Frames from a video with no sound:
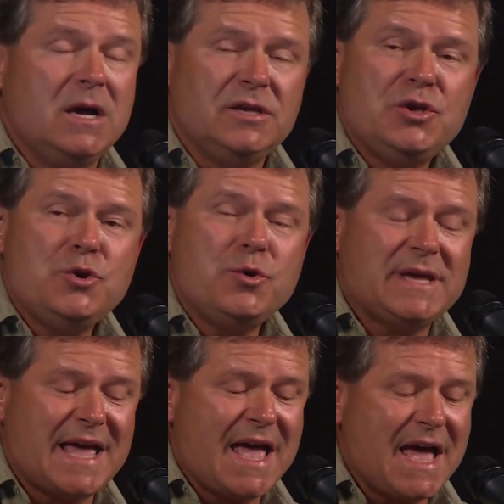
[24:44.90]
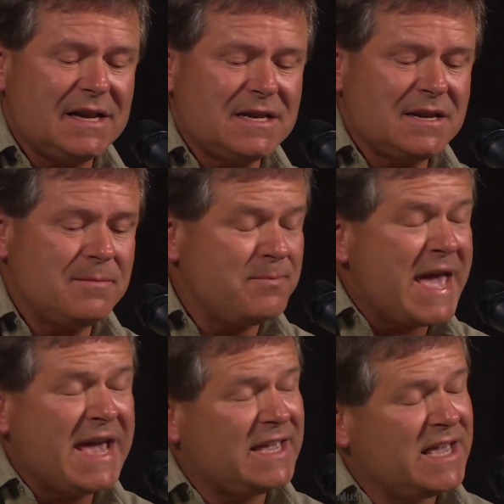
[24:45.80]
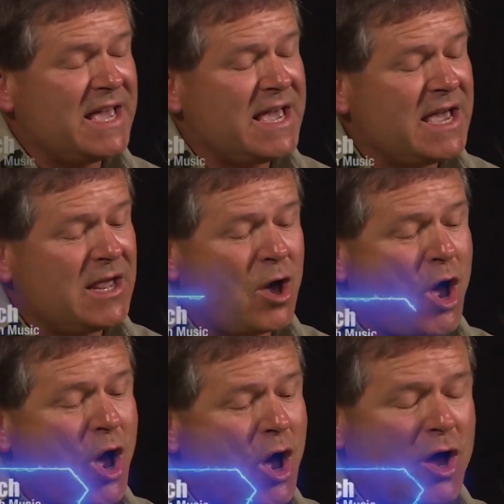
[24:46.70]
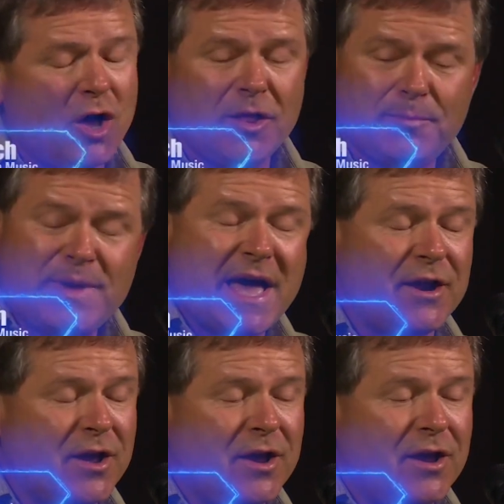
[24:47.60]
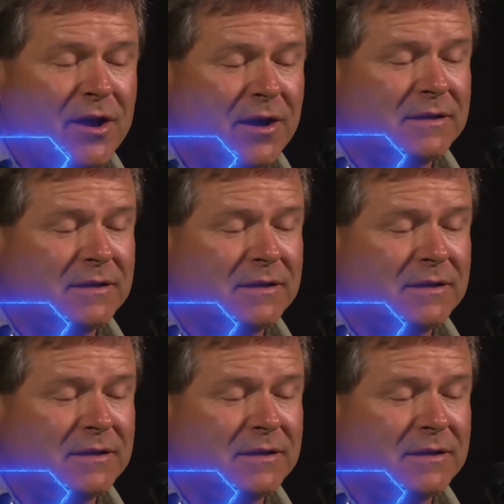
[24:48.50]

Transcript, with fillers: You can make it all better.